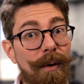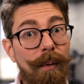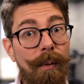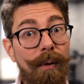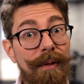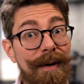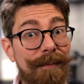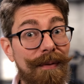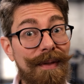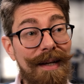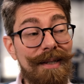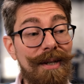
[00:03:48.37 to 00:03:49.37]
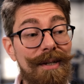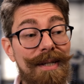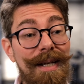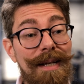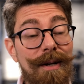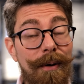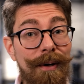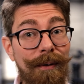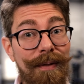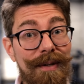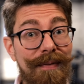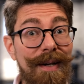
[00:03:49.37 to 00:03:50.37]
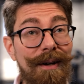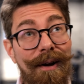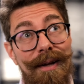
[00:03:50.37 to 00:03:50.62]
all of the different things that you see going on in this video,